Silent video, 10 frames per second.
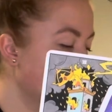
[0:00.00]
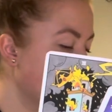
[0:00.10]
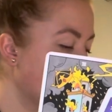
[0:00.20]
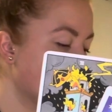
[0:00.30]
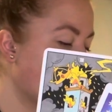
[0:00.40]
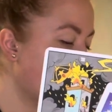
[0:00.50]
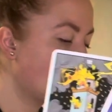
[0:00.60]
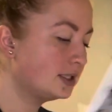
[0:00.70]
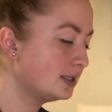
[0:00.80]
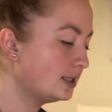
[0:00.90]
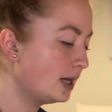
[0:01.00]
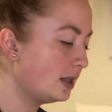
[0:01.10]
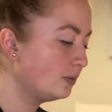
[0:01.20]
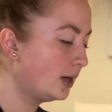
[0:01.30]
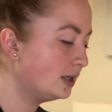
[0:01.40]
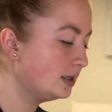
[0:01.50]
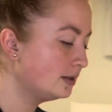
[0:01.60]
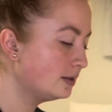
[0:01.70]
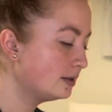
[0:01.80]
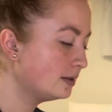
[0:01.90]
It's not meant to stay the way it
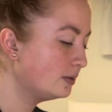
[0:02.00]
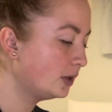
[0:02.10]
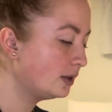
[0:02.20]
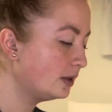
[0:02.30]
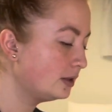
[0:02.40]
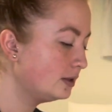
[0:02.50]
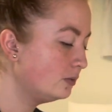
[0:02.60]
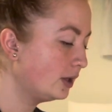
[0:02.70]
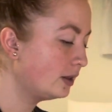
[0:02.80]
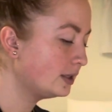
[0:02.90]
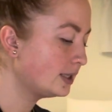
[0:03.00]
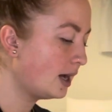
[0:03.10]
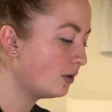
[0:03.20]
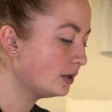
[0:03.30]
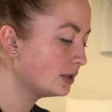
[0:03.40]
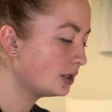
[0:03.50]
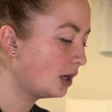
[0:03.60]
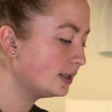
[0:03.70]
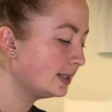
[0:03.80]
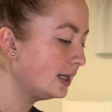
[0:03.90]
is with the Tower and the Star.
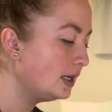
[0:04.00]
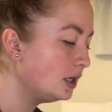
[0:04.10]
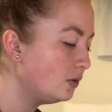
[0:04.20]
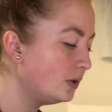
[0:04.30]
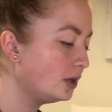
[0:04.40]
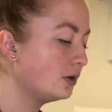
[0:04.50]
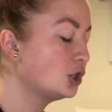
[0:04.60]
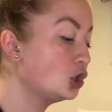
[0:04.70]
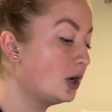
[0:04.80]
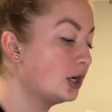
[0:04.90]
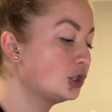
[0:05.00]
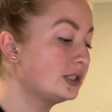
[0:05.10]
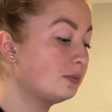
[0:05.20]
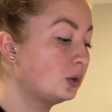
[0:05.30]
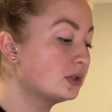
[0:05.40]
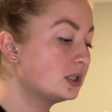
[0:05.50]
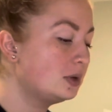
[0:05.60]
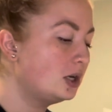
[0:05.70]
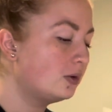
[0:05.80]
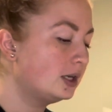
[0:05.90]
It's leading you in the direction you're actually supposed to be
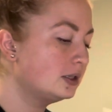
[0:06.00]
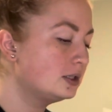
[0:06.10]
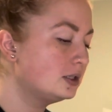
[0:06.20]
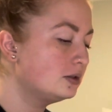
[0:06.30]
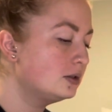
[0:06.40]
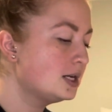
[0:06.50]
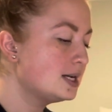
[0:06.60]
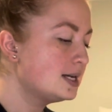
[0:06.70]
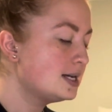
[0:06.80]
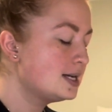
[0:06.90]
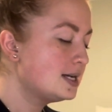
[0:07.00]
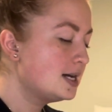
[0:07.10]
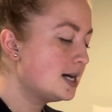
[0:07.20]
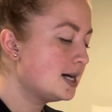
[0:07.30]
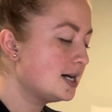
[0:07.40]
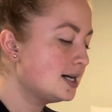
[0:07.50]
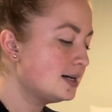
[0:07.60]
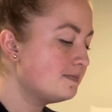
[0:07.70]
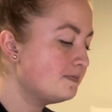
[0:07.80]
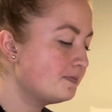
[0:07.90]
going into.
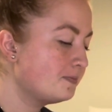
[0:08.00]
But